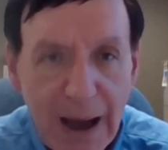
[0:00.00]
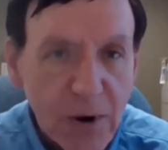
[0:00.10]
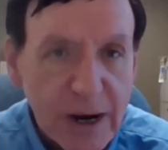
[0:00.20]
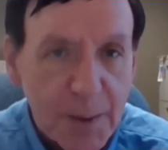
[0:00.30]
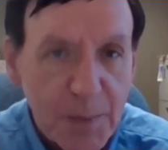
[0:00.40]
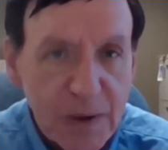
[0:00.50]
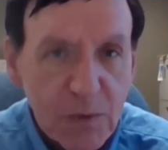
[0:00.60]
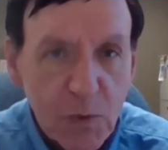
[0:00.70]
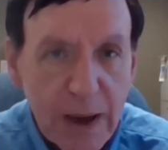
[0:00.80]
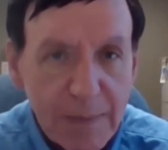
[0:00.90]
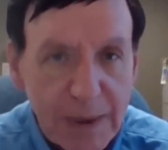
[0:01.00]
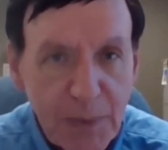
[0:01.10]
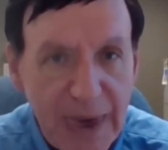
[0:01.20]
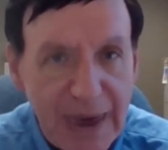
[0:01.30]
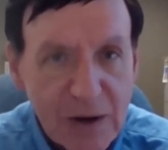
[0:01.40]
company would want to be
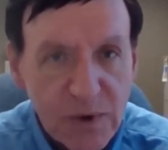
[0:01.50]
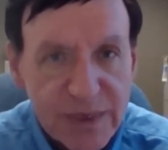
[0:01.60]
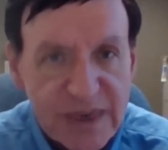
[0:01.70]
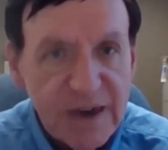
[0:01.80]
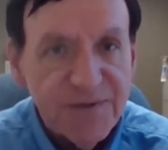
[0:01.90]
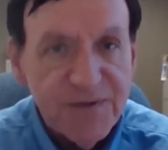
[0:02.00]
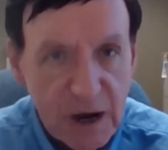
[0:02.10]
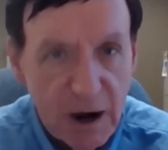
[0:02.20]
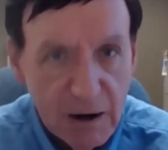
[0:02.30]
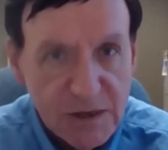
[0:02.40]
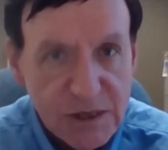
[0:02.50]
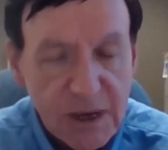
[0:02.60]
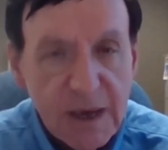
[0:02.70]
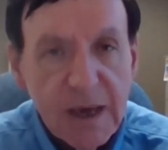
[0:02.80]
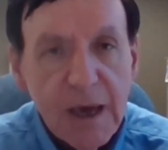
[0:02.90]
paid with gift cards,
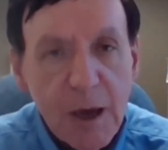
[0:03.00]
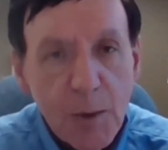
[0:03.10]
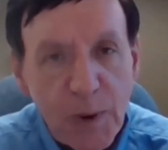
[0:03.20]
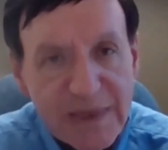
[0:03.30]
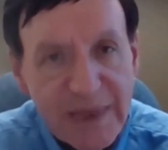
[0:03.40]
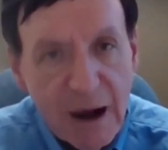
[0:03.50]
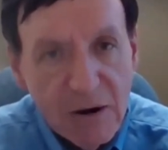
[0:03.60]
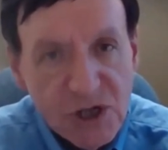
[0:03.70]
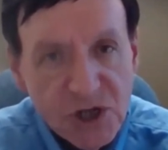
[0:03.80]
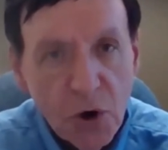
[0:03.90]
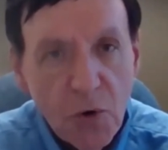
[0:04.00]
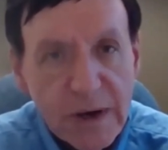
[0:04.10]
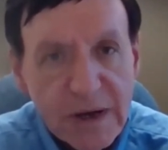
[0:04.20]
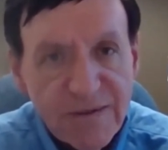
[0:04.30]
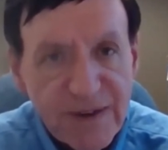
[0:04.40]
but they are so
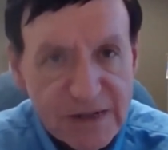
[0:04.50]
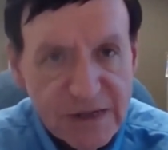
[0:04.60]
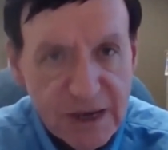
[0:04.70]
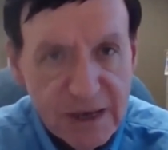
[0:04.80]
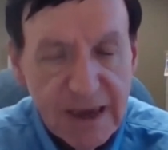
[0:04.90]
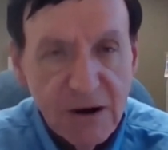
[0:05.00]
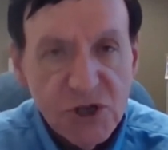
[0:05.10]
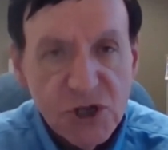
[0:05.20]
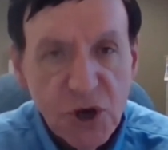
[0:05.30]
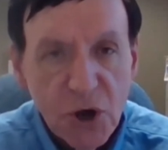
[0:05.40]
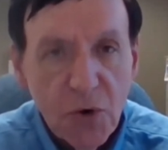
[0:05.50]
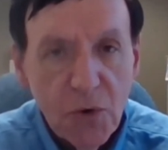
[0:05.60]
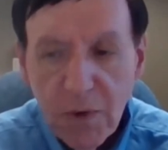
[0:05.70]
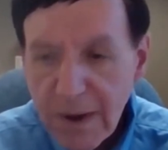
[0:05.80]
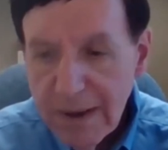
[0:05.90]
convincing. They are
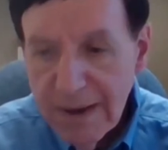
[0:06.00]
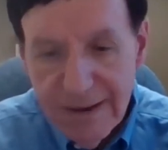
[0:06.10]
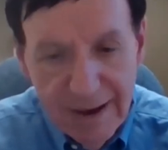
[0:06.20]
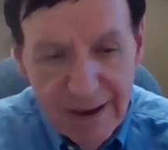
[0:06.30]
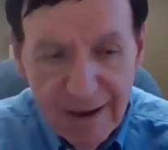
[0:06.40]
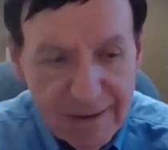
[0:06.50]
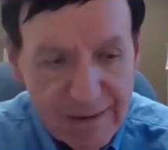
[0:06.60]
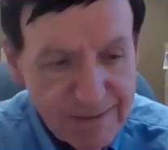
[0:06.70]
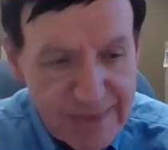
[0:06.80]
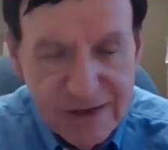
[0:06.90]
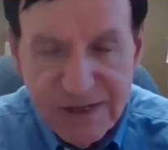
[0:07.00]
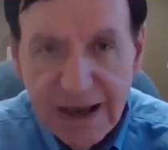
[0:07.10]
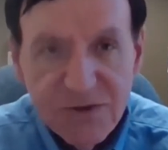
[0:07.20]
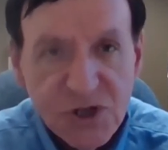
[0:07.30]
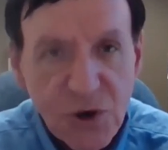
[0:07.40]
so, they
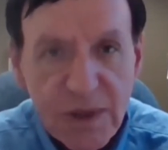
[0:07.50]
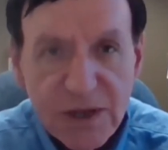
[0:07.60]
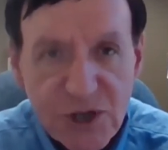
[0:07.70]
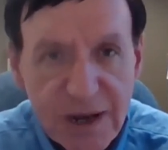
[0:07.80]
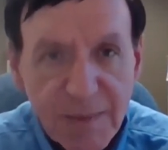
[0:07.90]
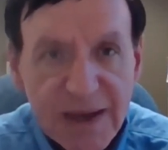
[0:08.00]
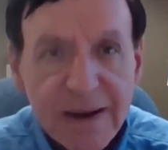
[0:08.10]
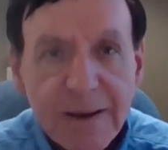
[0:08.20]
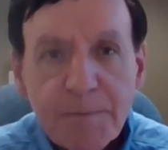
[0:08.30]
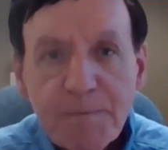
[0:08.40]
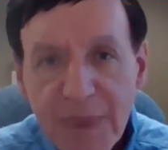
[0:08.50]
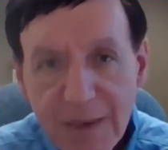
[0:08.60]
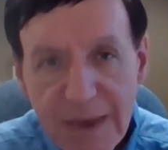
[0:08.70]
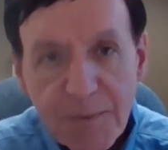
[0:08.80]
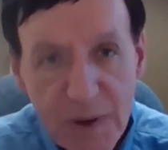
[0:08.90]
sound so legitimate that,
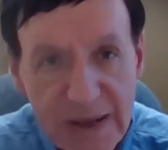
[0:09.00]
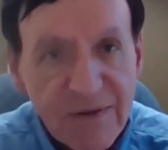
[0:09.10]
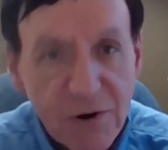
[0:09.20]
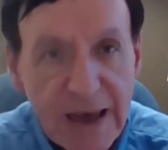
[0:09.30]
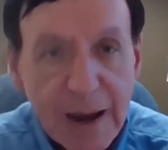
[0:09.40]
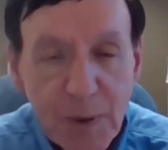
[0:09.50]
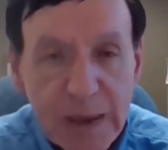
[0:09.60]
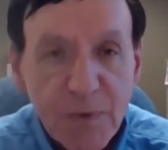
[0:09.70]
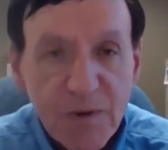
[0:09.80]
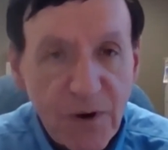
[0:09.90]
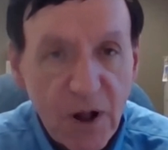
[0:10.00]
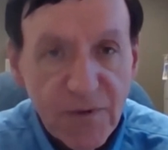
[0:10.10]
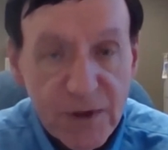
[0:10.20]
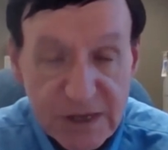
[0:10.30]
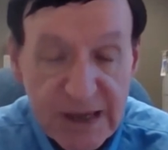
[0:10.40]
believe it or not, people fall
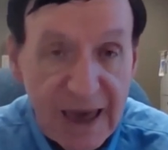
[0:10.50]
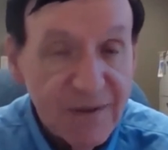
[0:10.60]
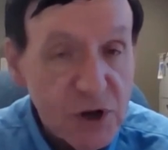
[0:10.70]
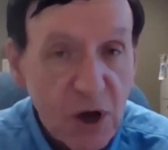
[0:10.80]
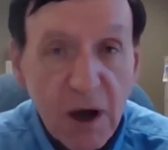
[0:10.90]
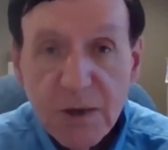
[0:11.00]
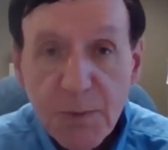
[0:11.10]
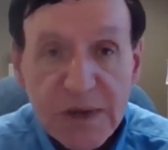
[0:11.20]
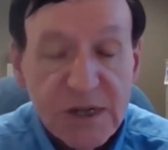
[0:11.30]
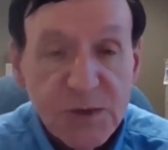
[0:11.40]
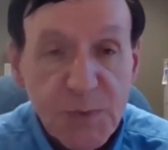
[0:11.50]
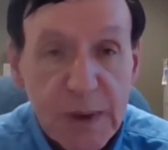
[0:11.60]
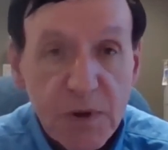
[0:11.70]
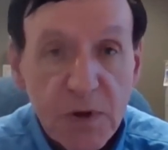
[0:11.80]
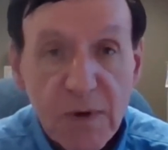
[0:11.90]
for this. I have talked to business
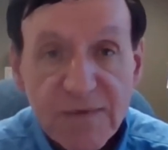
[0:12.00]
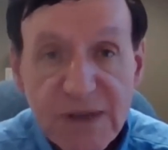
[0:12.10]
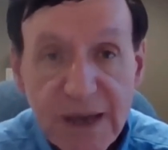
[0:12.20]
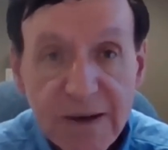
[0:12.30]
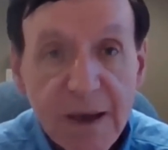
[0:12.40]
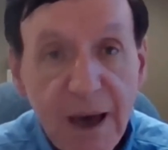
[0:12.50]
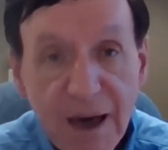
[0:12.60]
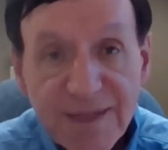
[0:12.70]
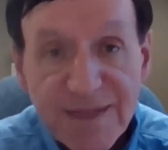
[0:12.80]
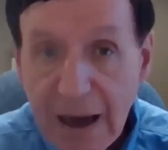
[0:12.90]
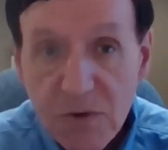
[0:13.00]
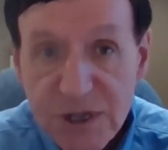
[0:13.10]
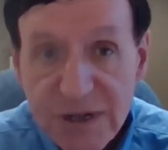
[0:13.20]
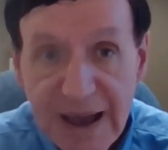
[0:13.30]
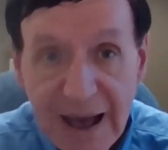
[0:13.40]
people who have sent
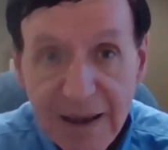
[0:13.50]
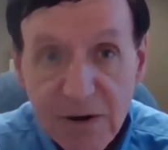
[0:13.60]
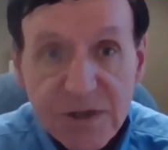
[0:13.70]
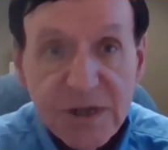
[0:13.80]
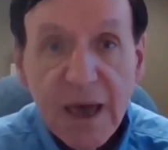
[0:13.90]
$1,000,